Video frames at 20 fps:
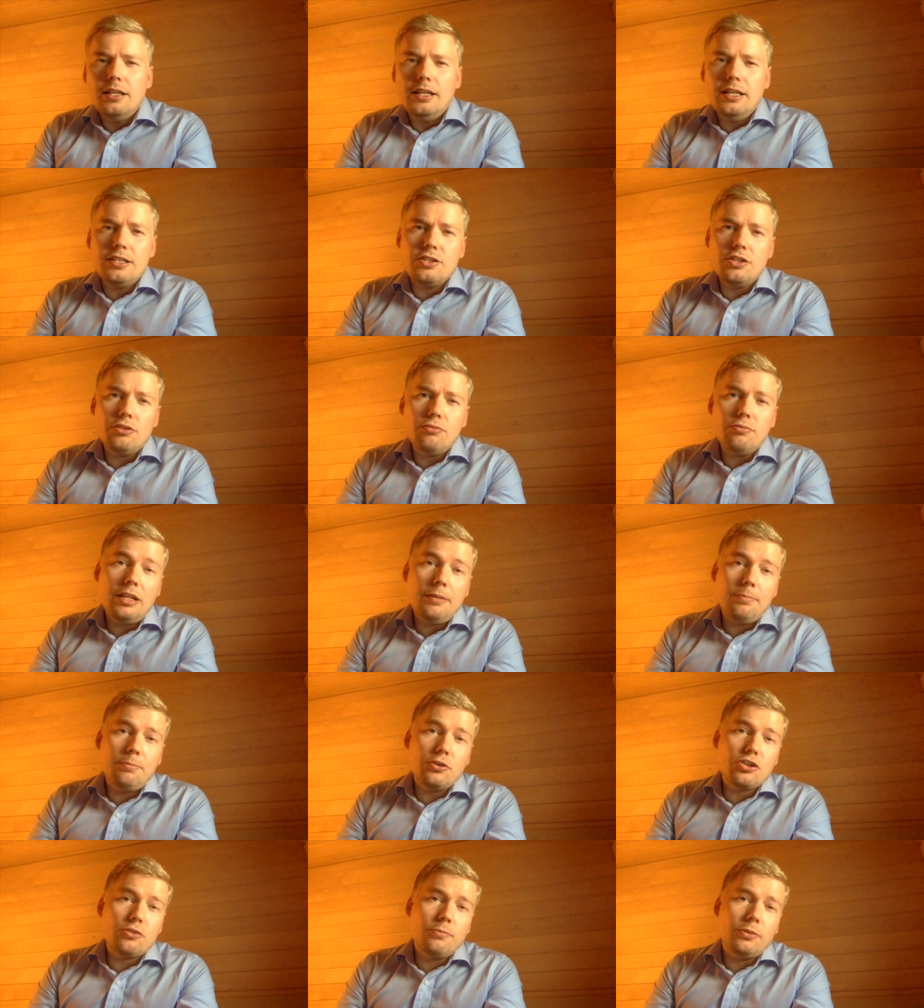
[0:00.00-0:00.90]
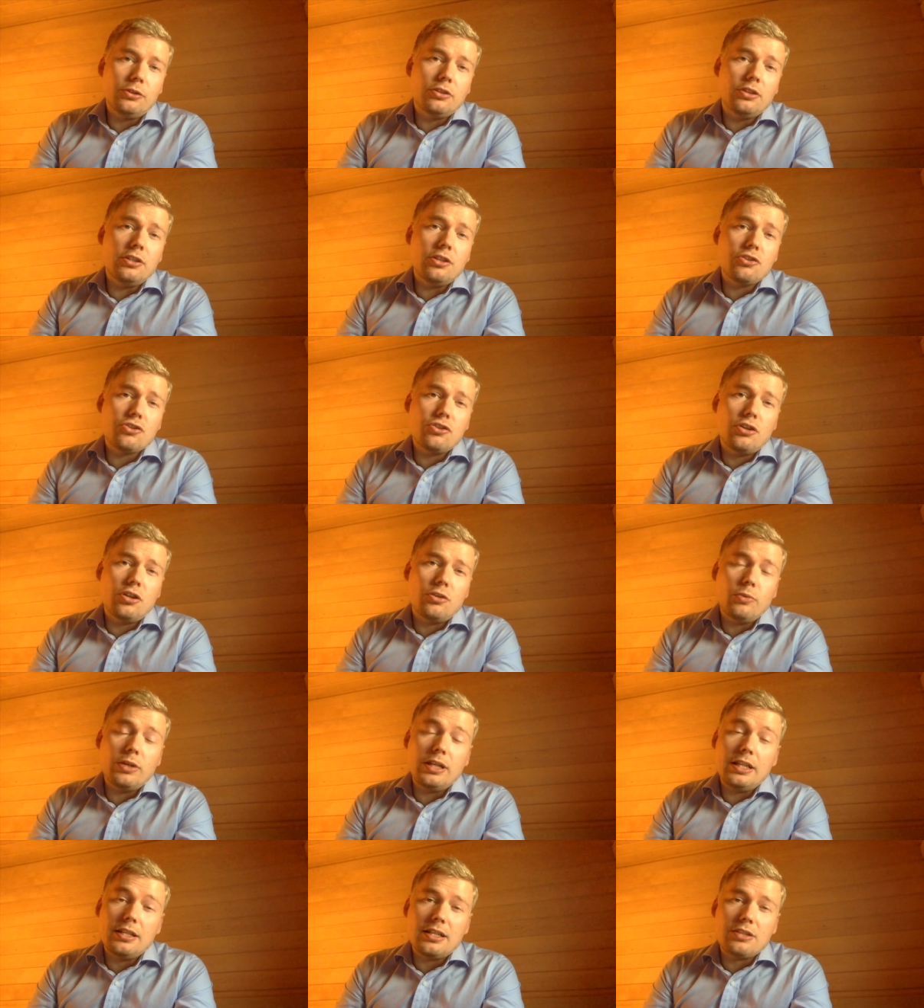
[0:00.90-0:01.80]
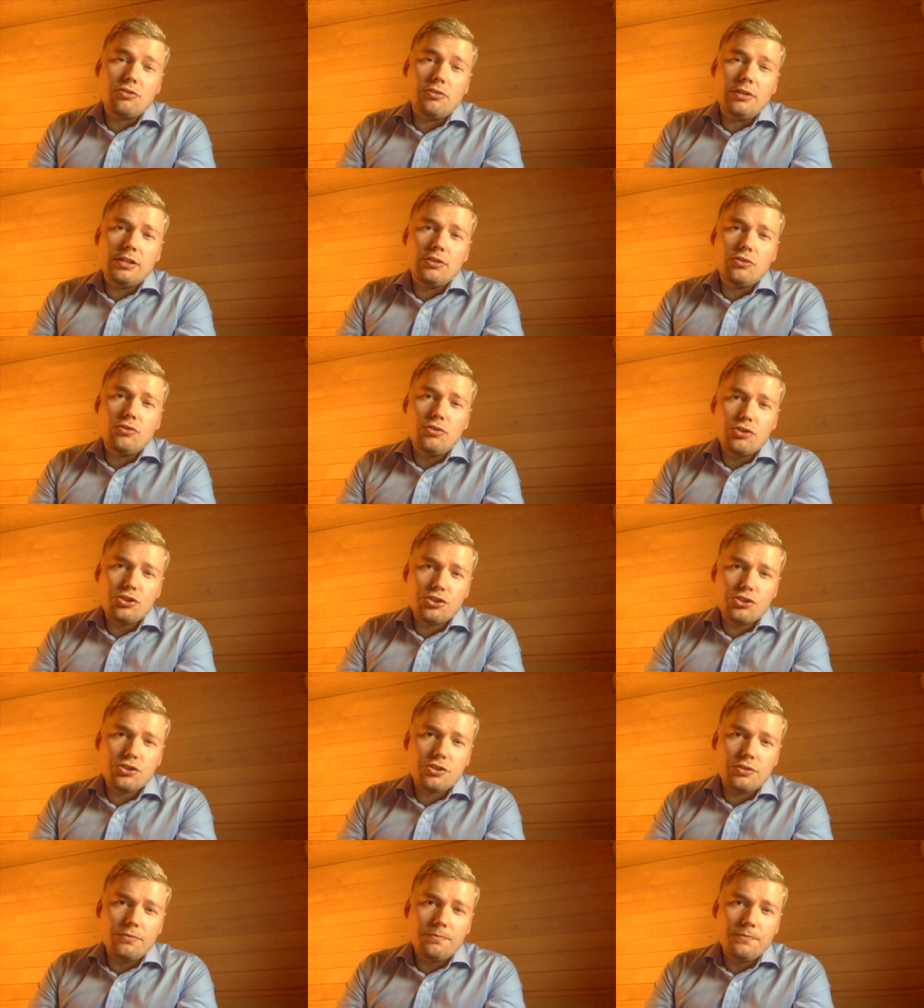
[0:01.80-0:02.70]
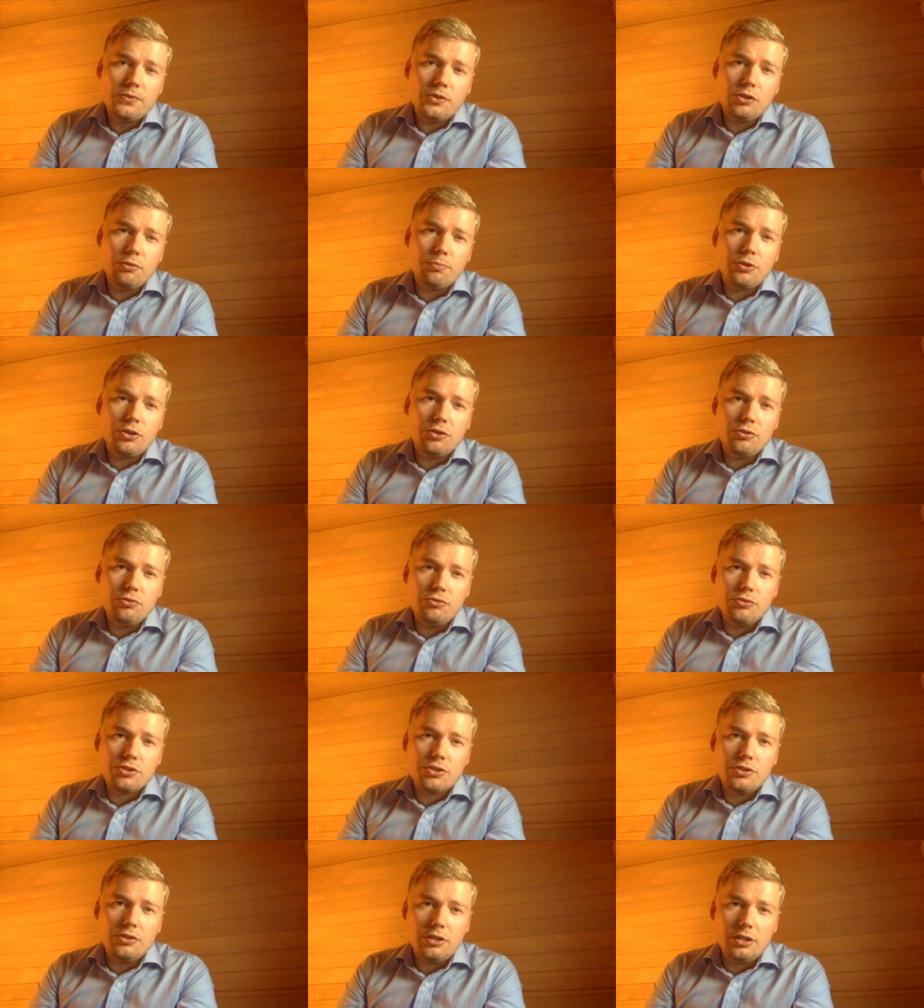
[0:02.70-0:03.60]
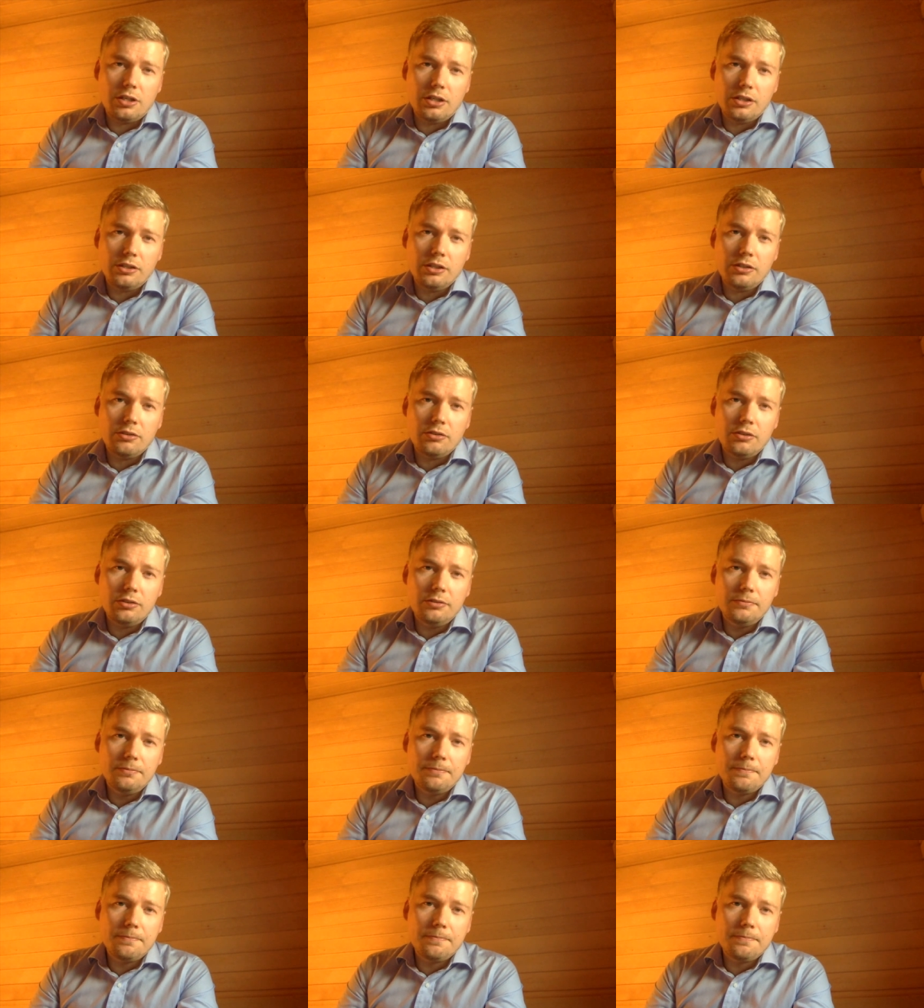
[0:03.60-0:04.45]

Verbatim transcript: it's not really possible to discern what it actually costs to produce the article.